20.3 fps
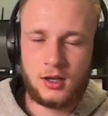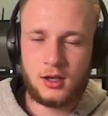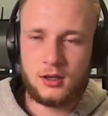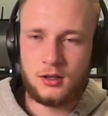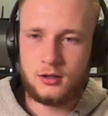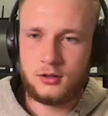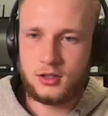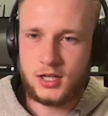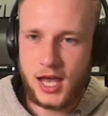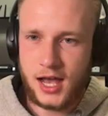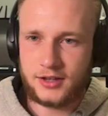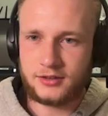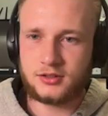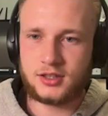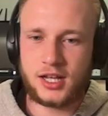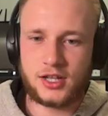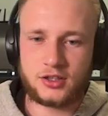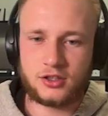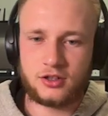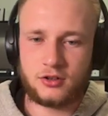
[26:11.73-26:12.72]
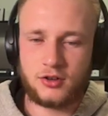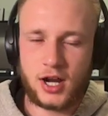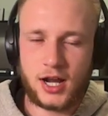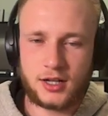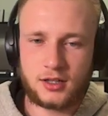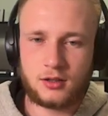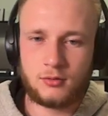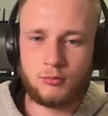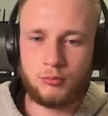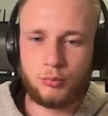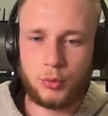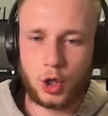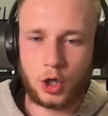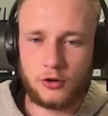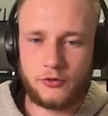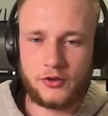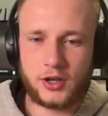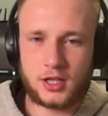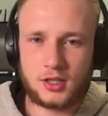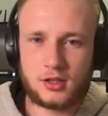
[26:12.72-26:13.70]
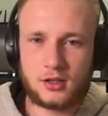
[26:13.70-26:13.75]
Yes, that's correct.
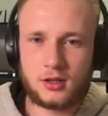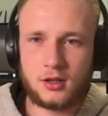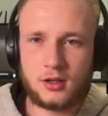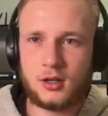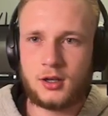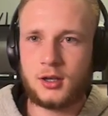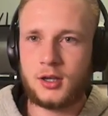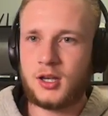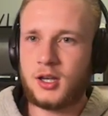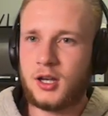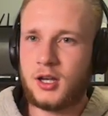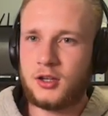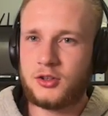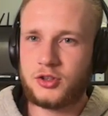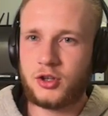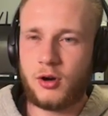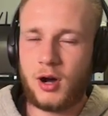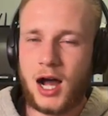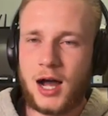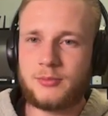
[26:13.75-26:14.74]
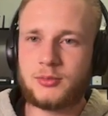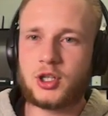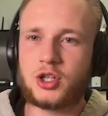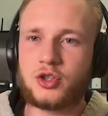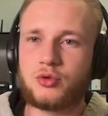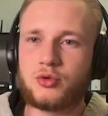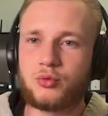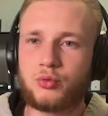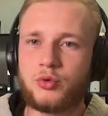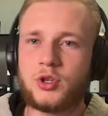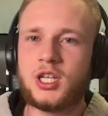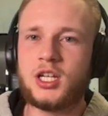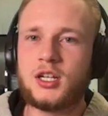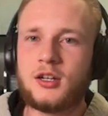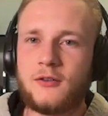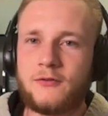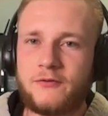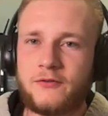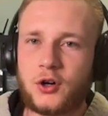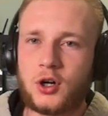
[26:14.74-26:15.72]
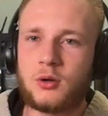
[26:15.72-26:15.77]
Perfect. So I'm just
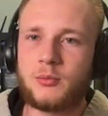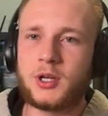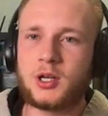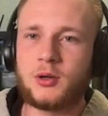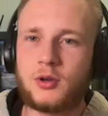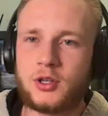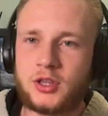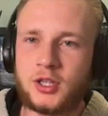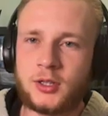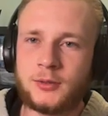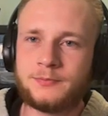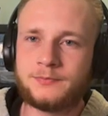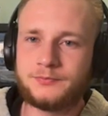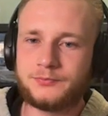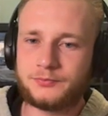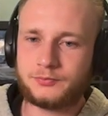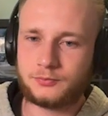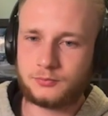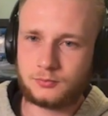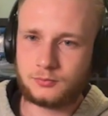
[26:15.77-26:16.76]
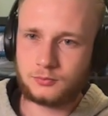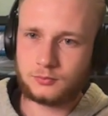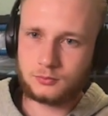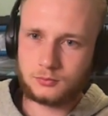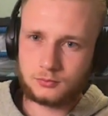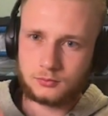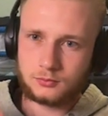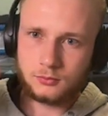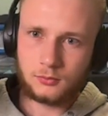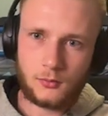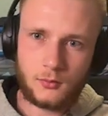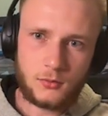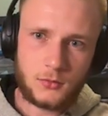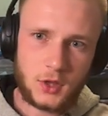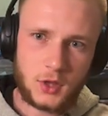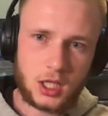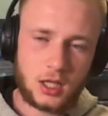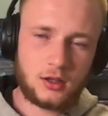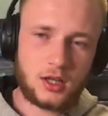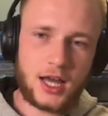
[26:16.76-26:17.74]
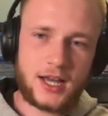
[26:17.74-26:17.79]
reconfirming with them.
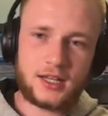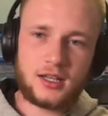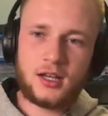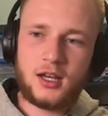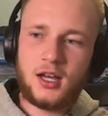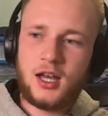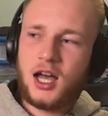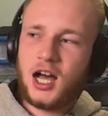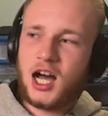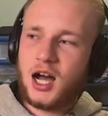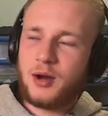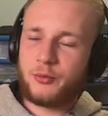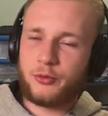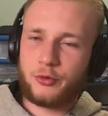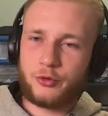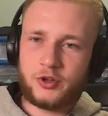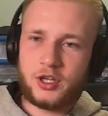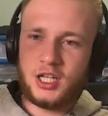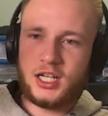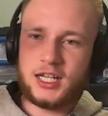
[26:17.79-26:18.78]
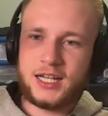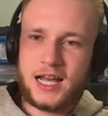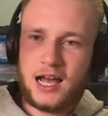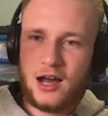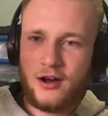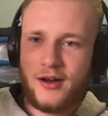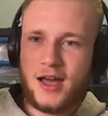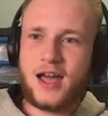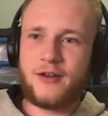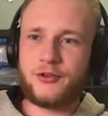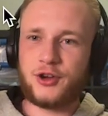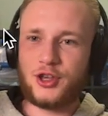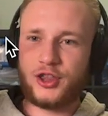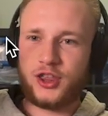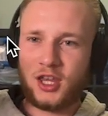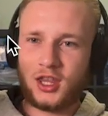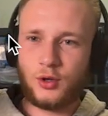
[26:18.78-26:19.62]
Like I'm reading out everything that